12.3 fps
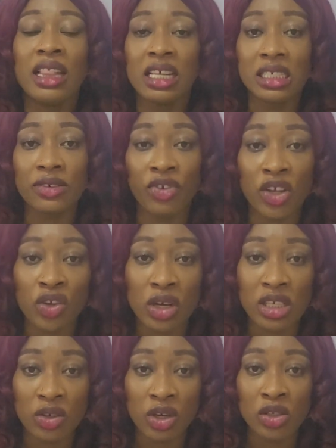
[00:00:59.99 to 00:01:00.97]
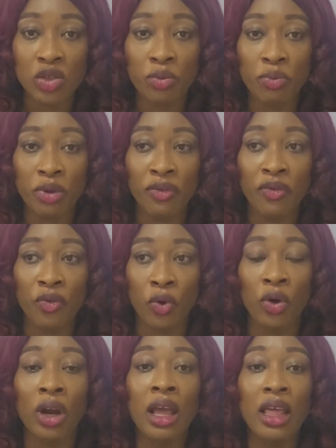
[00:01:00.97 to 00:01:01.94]
This video is going to be
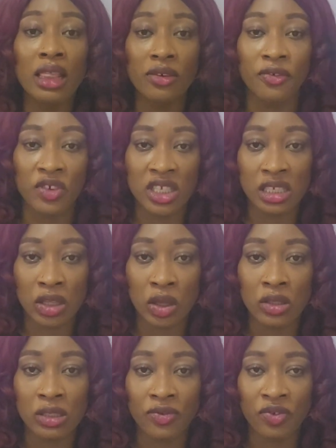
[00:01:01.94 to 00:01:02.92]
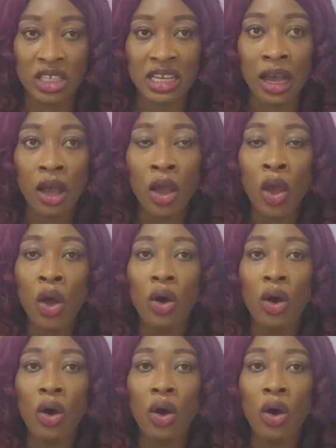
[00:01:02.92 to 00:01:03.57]
for the visitors visa.